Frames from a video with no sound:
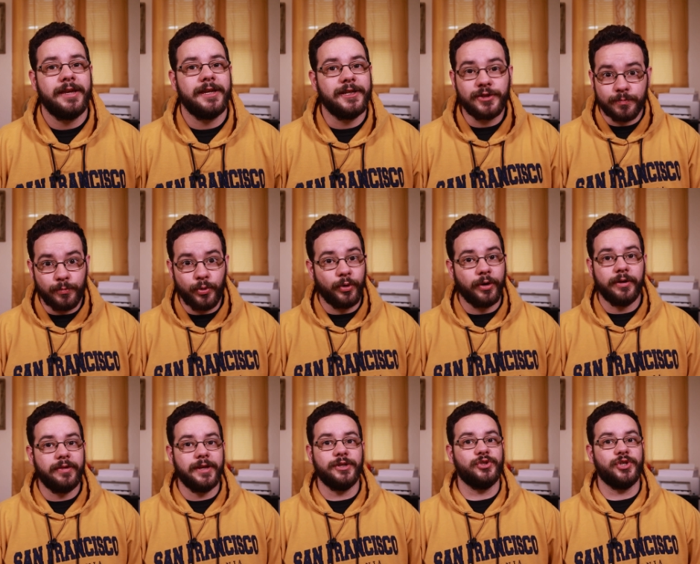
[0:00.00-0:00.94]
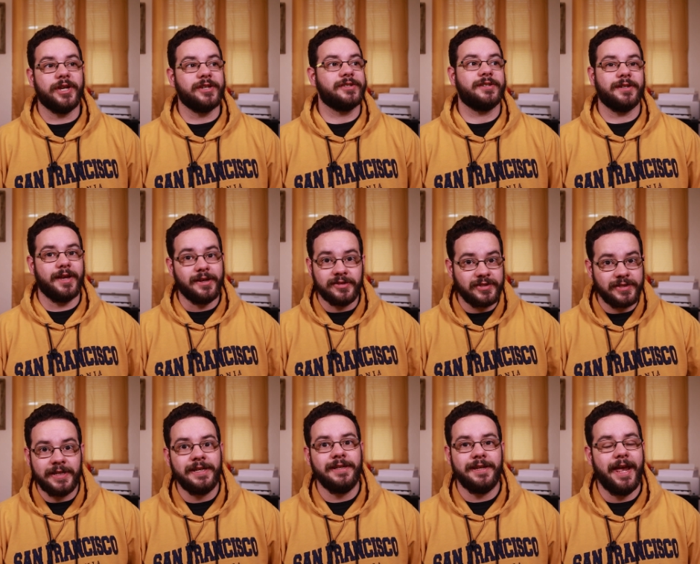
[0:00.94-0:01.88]
is more than just a
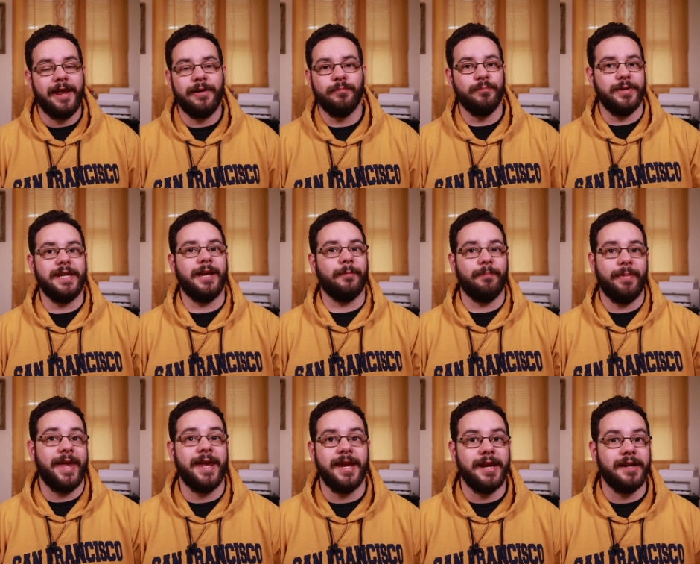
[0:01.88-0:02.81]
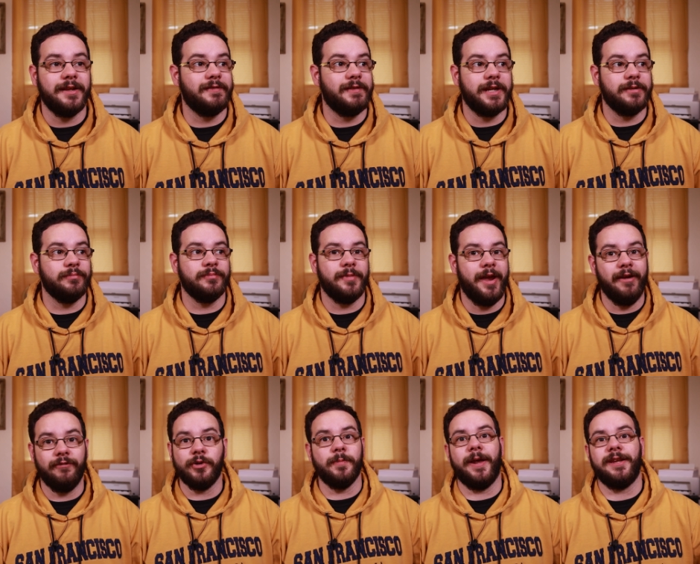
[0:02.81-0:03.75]
sin debt being paid and then
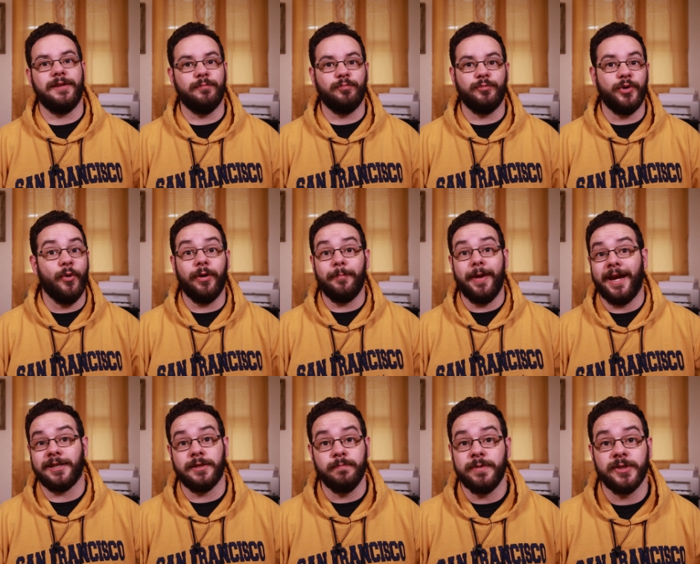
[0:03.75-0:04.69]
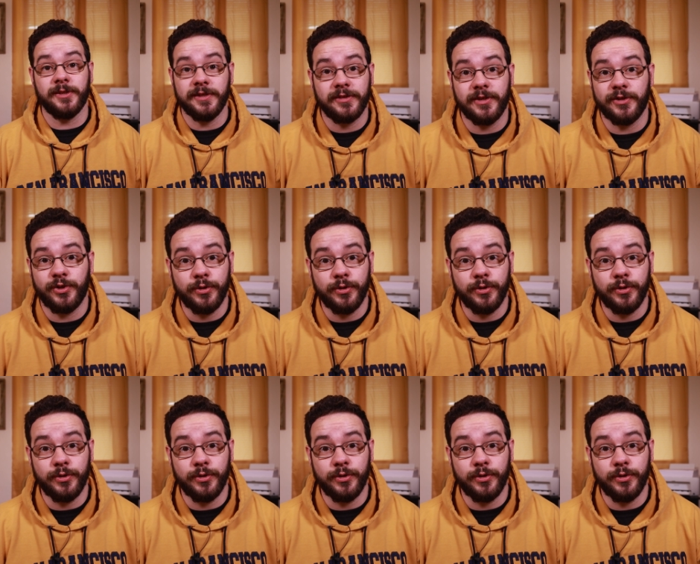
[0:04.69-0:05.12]
everybody going back to business as